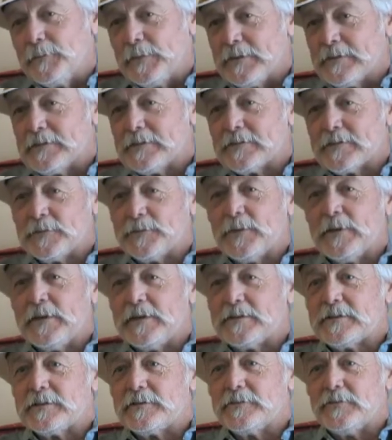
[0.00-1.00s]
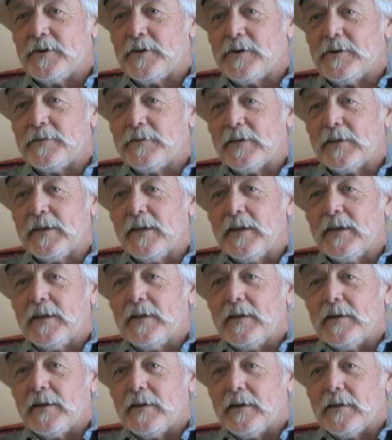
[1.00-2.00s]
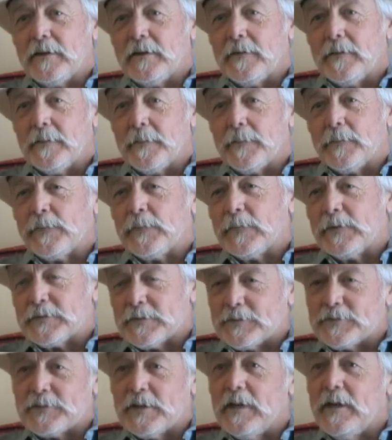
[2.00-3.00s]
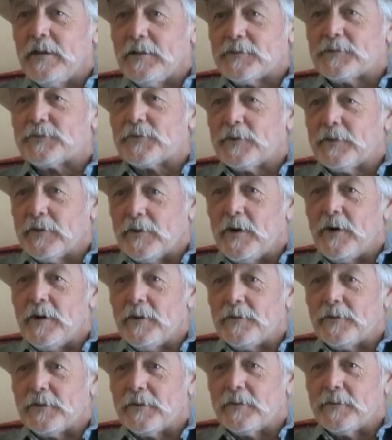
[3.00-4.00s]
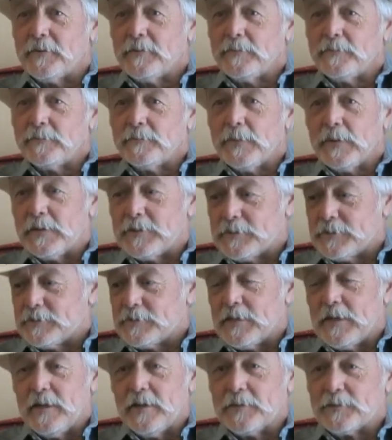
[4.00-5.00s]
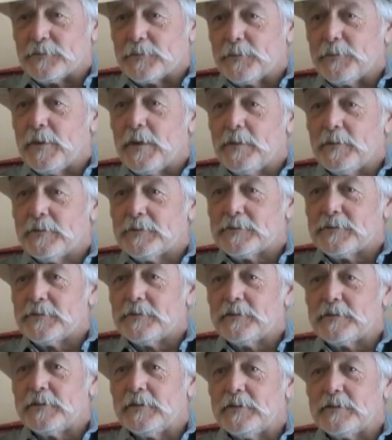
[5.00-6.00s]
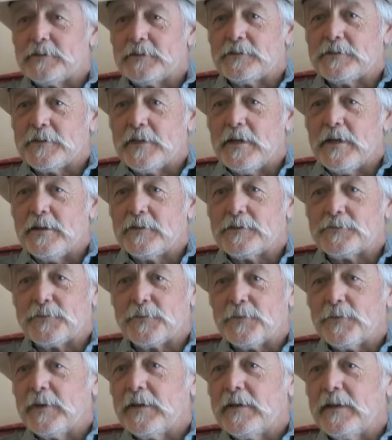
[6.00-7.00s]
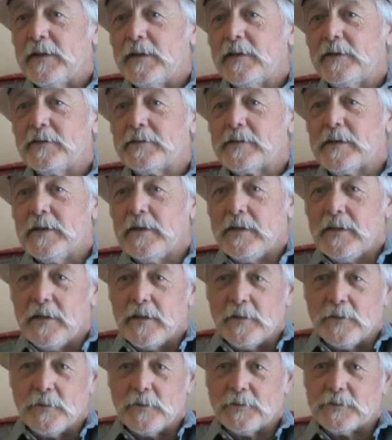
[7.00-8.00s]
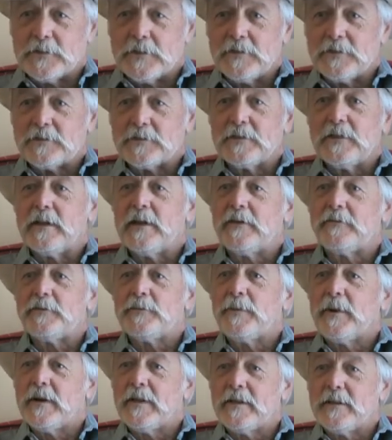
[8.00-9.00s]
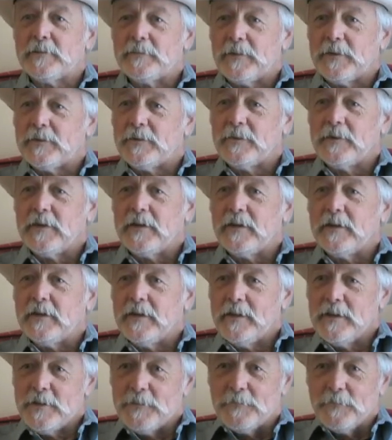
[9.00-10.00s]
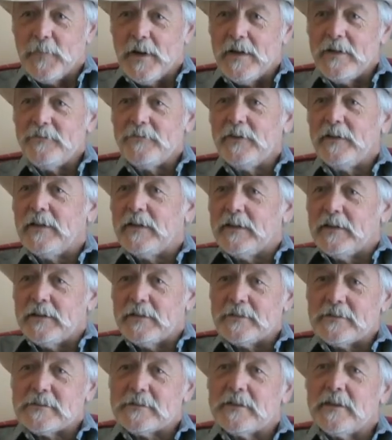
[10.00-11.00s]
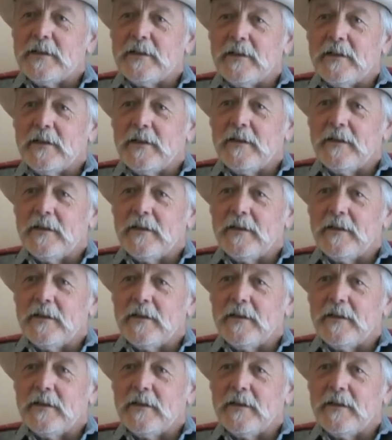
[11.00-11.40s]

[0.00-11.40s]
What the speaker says: business the way it's evolving is a challenge for an author, but it's a challenge for publishers, and it's a challenge for retailers and wholesalers and everybody in between. My feeling is that